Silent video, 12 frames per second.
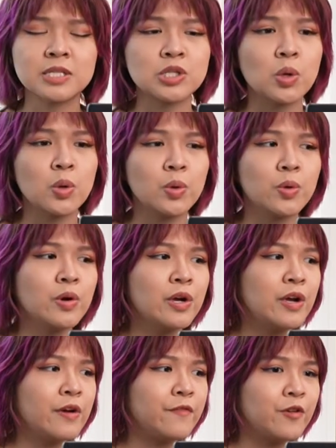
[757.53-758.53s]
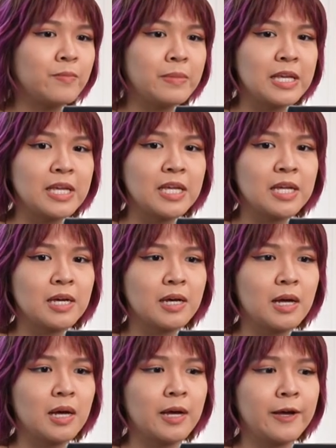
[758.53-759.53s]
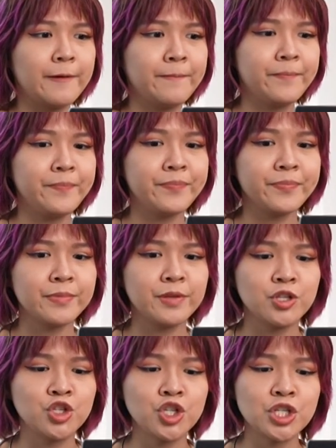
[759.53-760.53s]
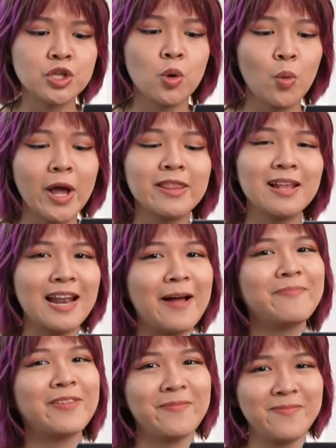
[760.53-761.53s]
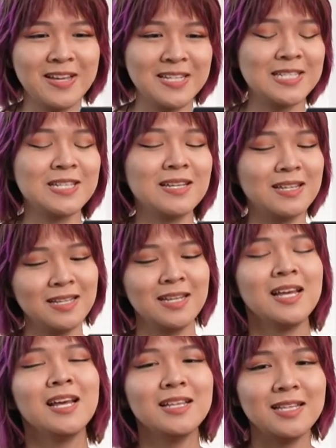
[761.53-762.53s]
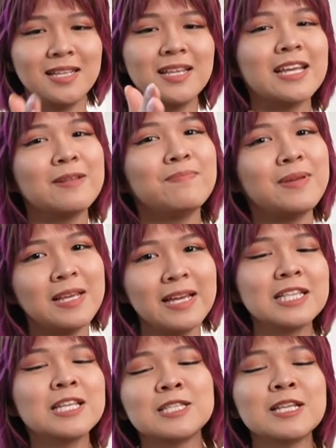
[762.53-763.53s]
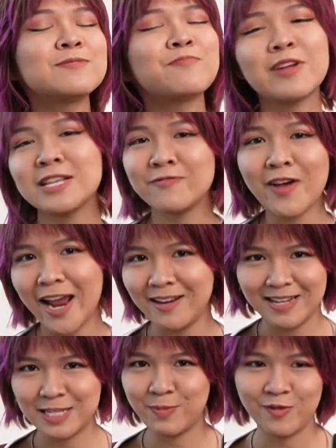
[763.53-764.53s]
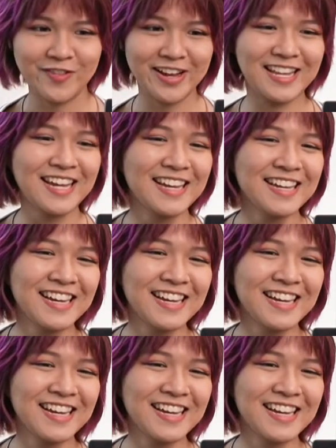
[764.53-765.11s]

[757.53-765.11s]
So for me, just the way the laptop is, it's fine, it's perfect.